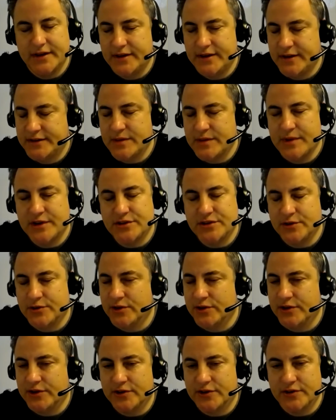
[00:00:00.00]
As I mentioned
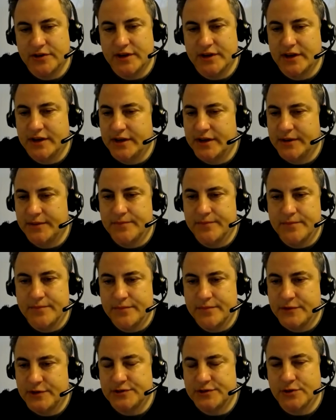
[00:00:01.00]
earlier,
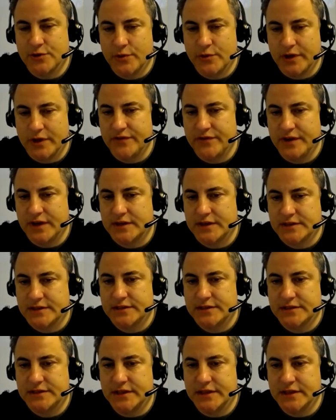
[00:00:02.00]
there's no quick
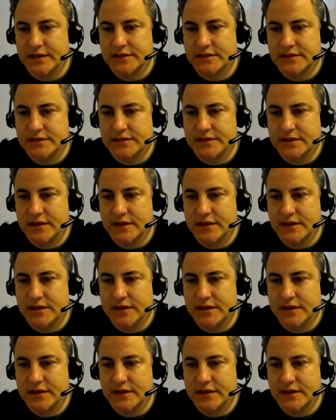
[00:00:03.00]
fix to this.